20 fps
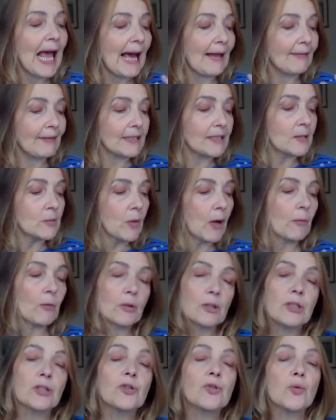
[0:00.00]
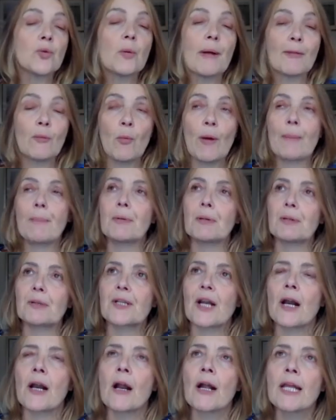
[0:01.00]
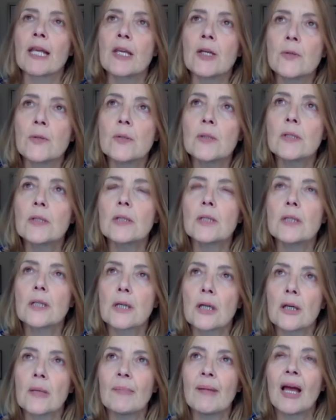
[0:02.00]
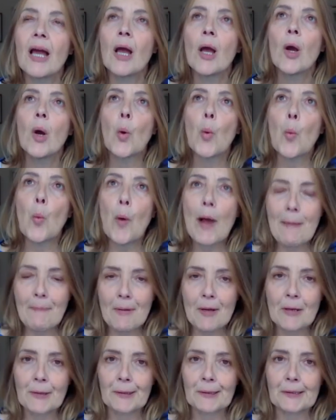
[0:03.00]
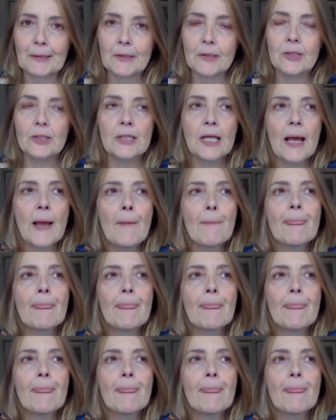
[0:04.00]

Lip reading: And this is why I wanted to talk about the weapons. I use the term weapons